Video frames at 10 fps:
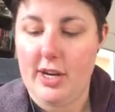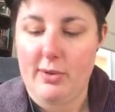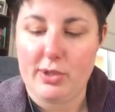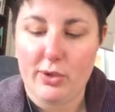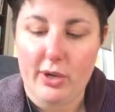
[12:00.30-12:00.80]
I
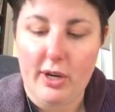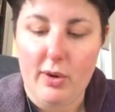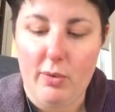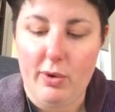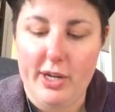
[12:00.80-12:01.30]
was talking
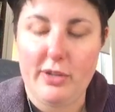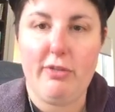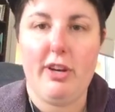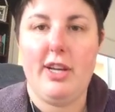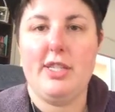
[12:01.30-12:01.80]
way too
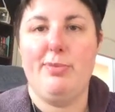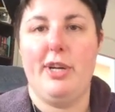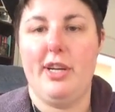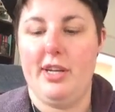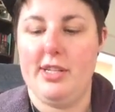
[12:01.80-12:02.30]
fast,
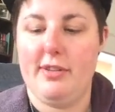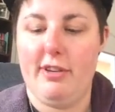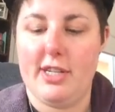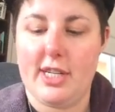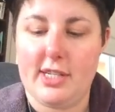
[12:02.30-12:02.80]
but it is
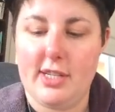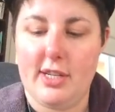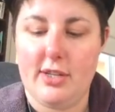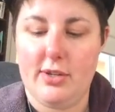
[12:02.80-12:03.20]
fantastic